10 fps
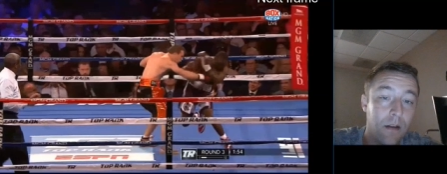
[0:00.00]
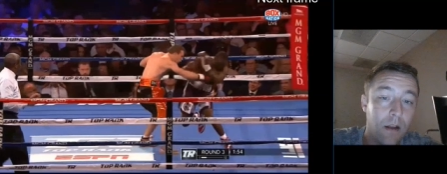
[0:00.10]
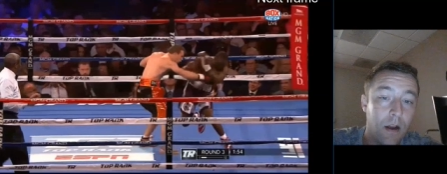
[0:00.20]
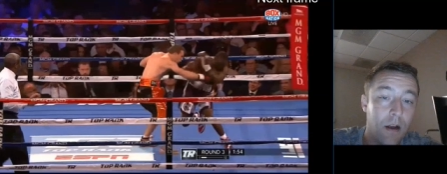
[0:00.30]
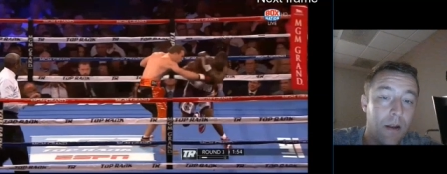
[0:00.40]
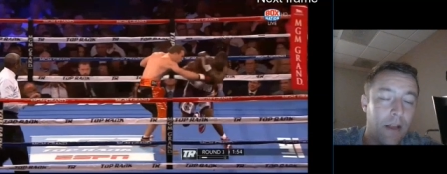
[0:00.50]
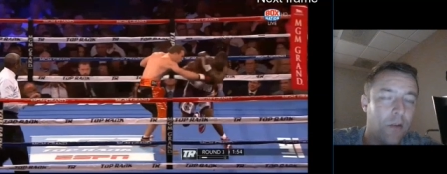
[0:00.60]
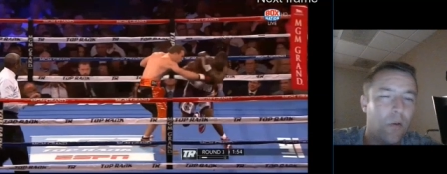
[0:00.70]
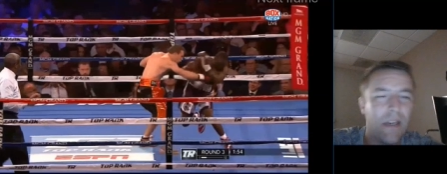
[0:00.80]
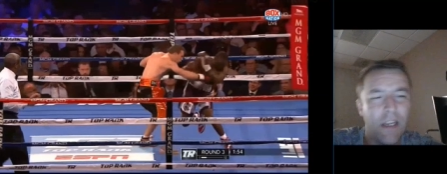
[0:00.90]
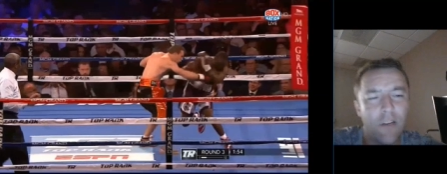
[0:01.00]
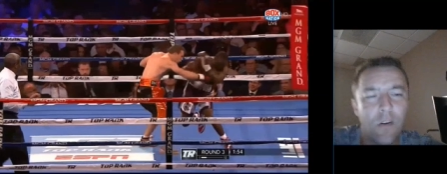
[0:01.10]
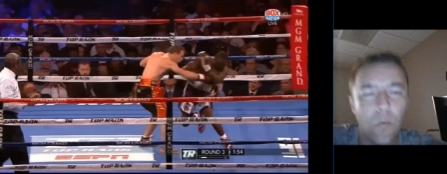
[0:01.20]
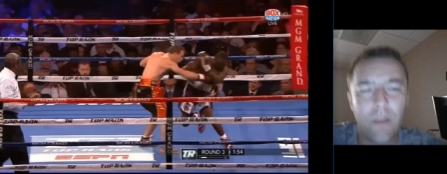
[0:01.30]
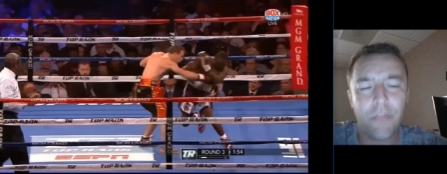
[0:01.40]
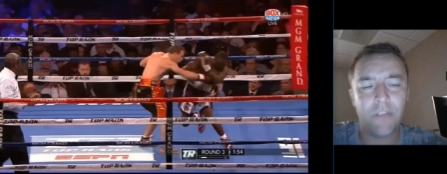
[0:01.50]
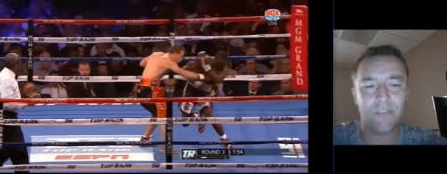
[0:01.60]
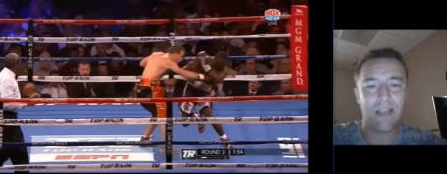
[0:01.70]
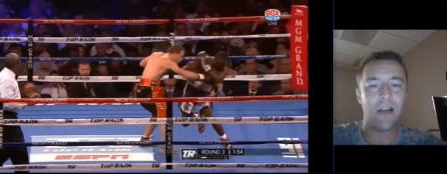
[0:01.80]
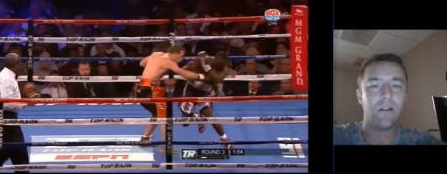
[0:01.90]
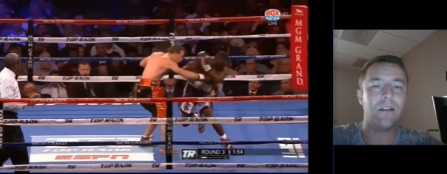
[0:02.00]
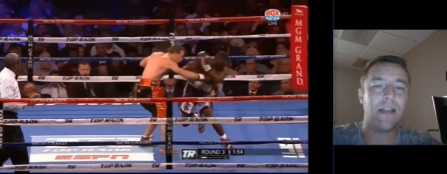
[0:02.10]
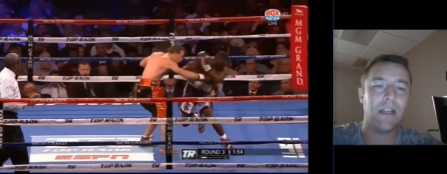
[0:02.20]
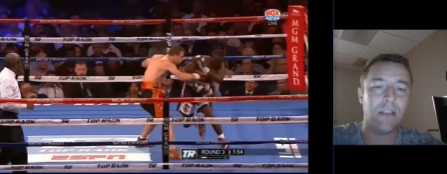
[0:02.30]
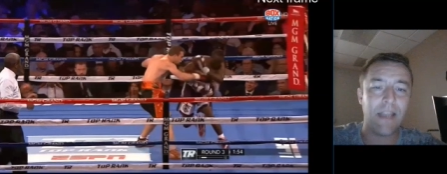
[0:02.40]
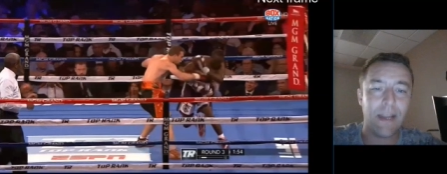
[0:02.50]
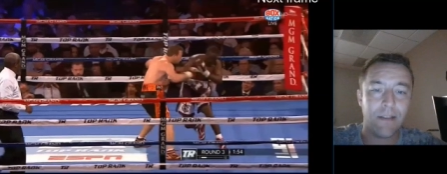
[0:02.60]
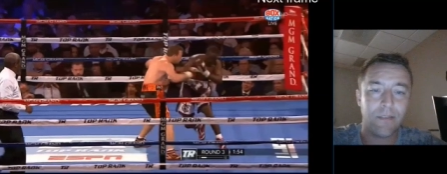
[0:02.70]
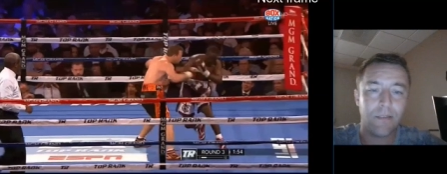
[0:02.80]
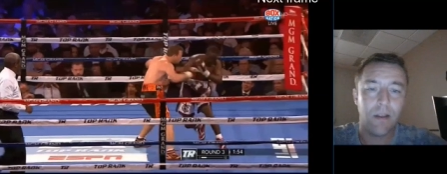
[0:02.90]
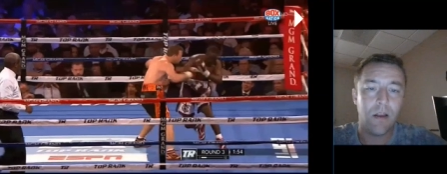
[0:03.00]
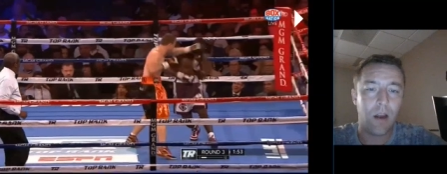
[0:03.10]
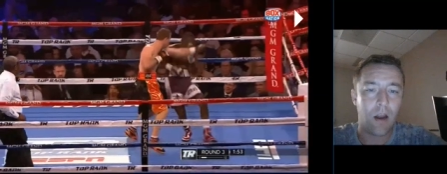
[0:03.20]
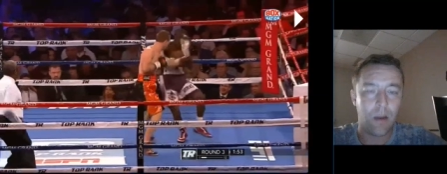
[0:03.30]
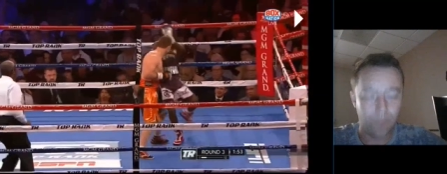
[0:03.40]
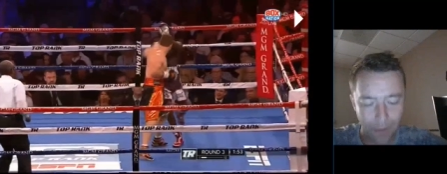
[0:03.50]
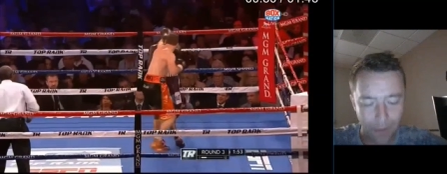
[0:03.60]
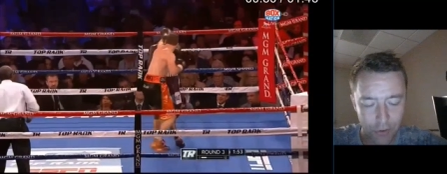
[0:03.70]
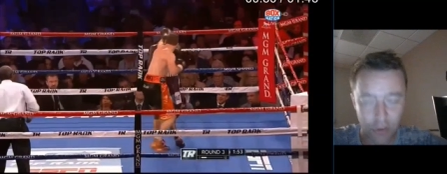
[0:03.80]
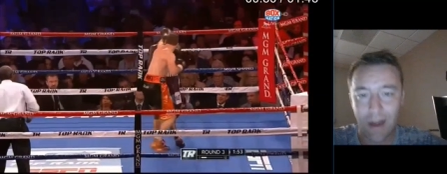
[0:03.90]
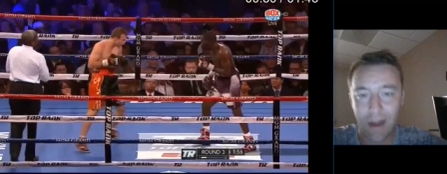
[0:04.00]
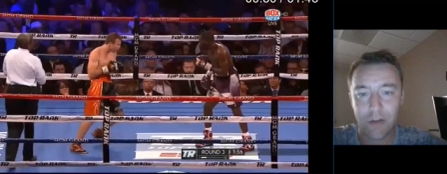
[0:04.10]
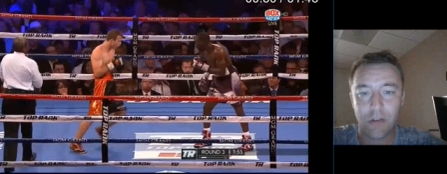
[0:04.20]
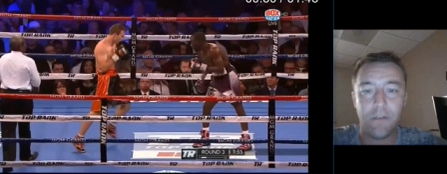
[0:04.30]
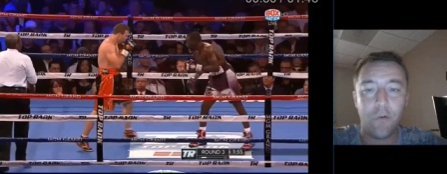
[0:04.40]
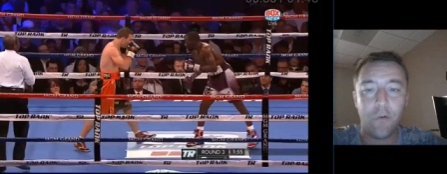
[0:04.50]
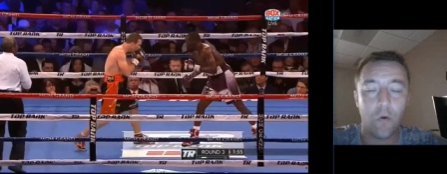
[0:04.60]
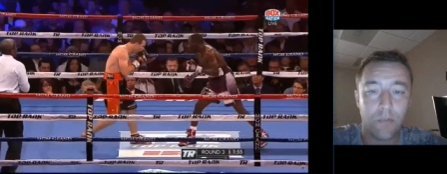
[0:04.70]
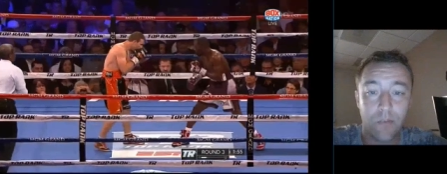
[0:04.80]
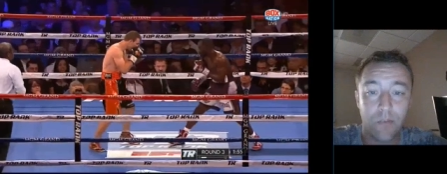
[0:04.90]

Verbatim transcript: Uh, and you can hear it with the sound that it lands. Um, I'm not sure, actually, if Horn's